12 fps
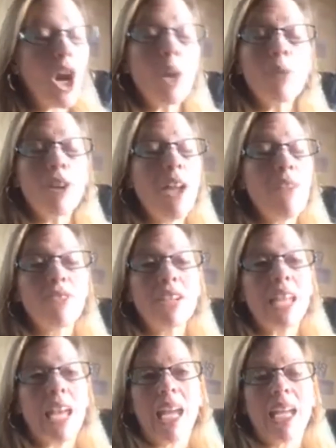armor
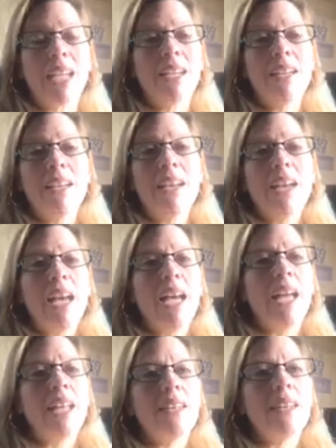every day,
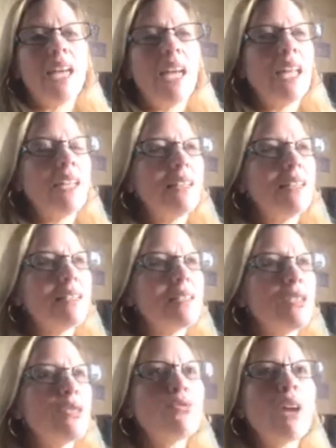and
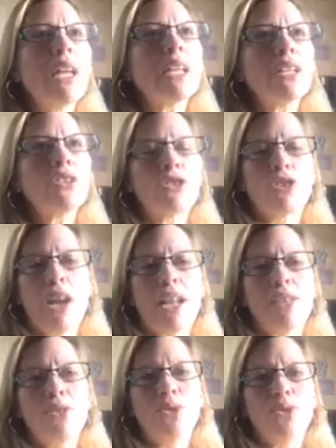to write in your
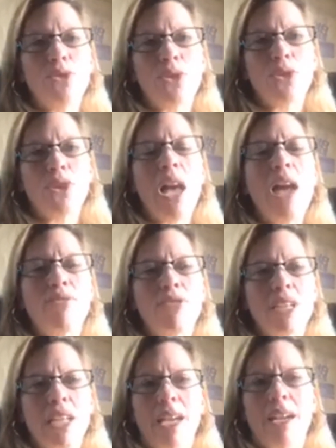gratitude journal
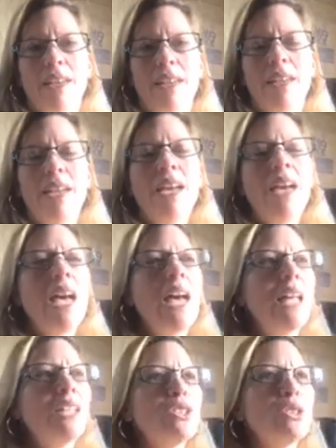every day,
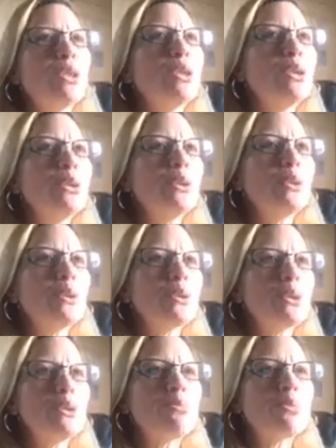and to
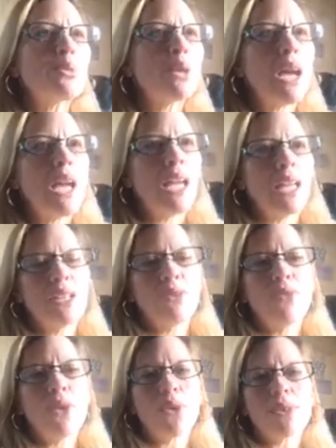pray and
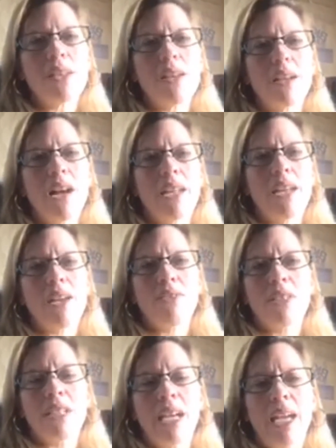to focus on God
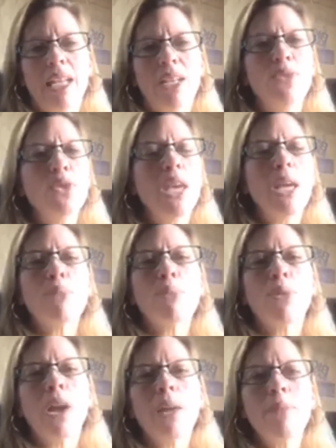every day. And if you can't
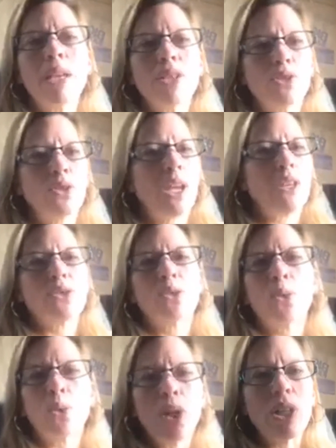pray because you're
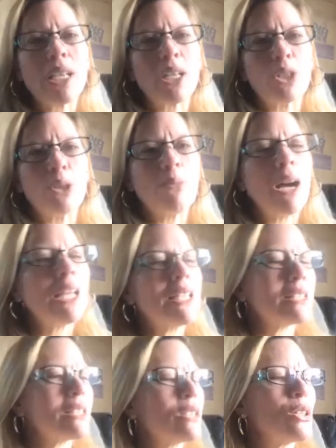squirreling and your mind
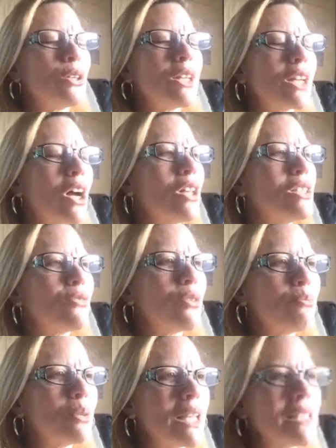is turning all in
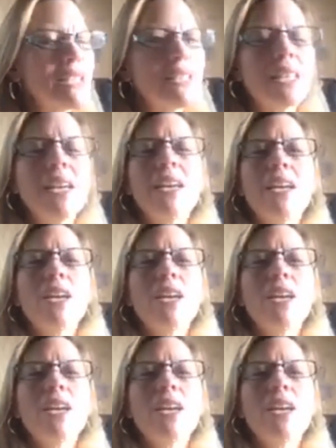different places,